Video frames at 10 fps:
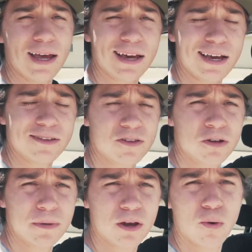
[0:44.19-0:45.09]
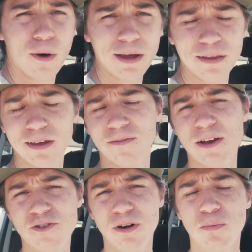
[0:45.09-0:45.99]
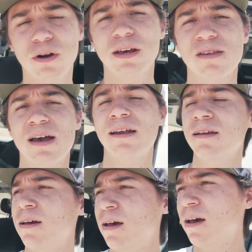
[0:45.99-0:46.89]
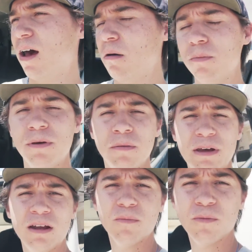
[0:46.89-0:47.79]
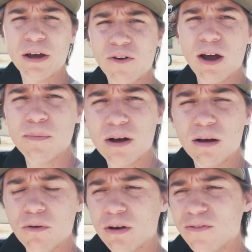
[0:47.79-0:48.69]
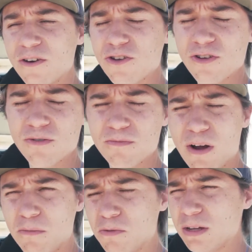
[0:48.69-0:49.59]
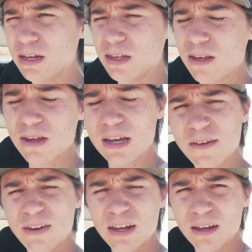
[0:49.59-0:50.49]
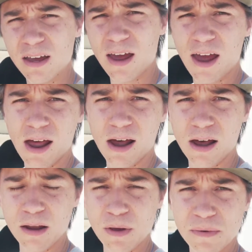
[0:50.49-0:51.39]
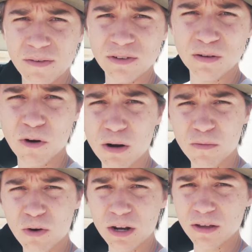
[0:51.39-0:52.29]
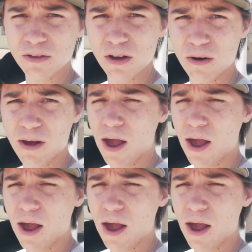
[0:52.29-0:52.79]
Yeah guys, it's gonna be quite the adventure. I'm pretty excited. Uh, I'll be meeting up with my grandpa. We're gonna fish probably this evening uh, and maybe even tomorrow morning. So